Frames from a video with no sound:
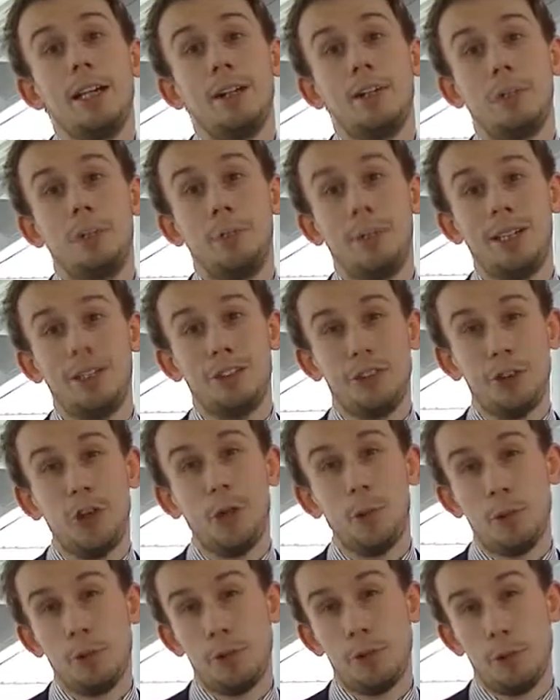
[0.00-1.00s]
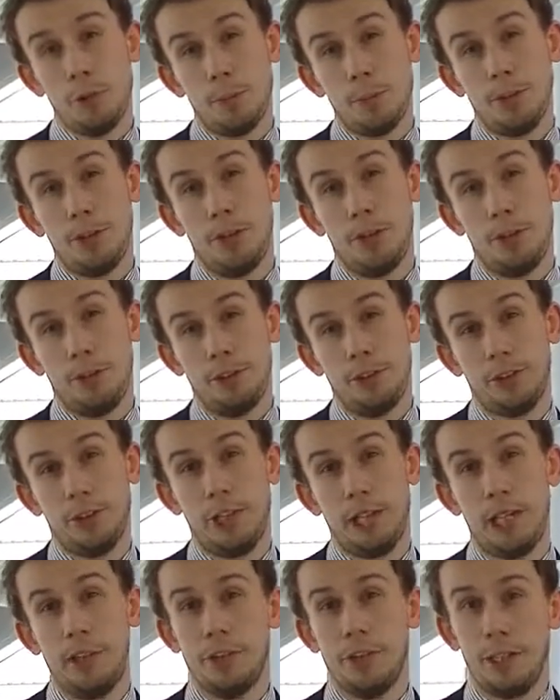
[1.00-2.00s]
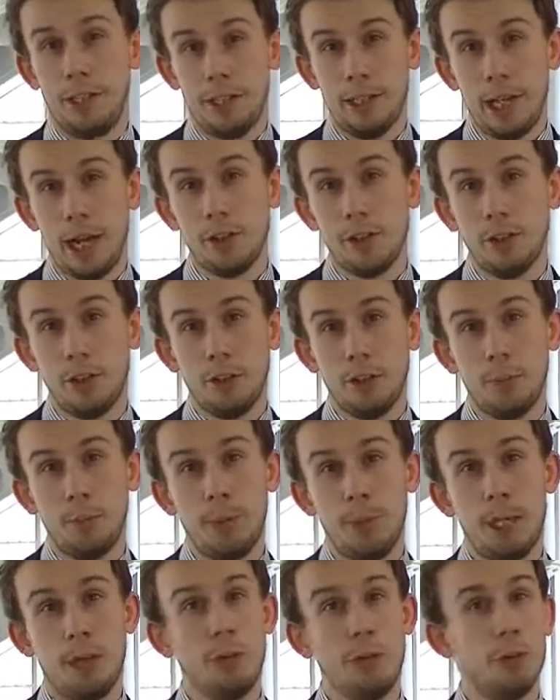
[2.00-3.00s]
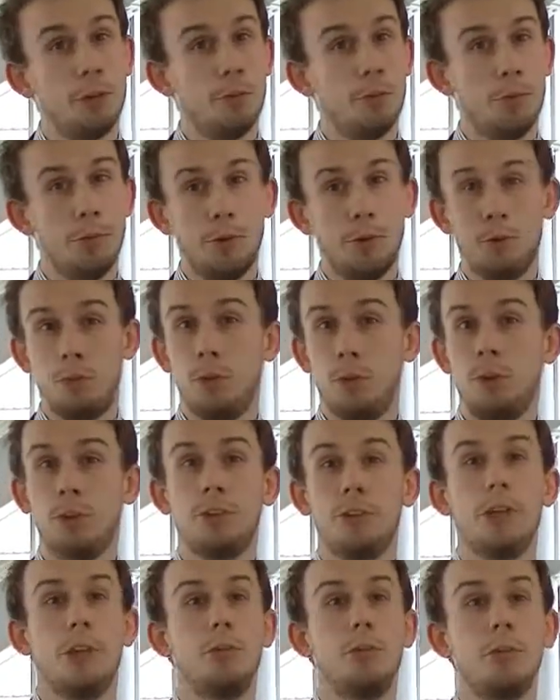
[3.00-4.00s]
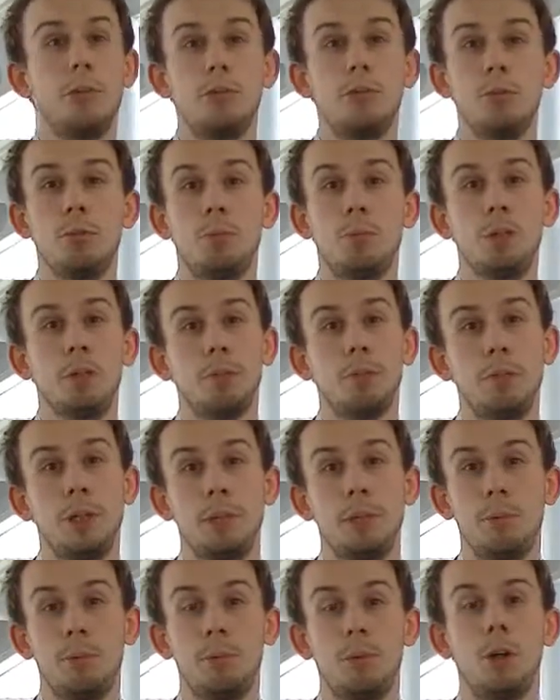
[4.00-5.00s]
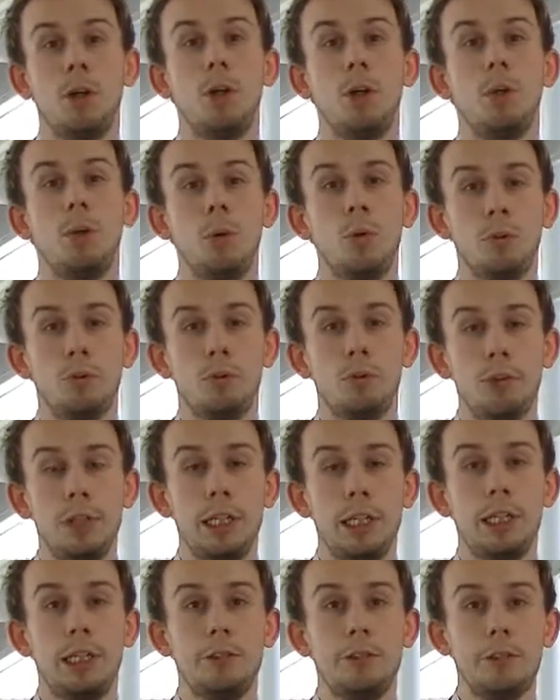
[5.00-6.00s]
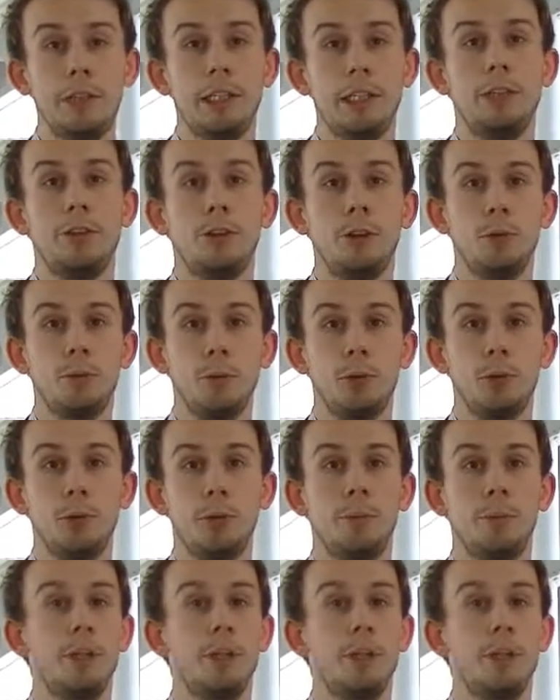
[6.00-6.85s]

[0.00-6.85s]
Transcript: to be in the top 3 to present on the stage, and that as an experience in front of 700 plus people was really, really superb.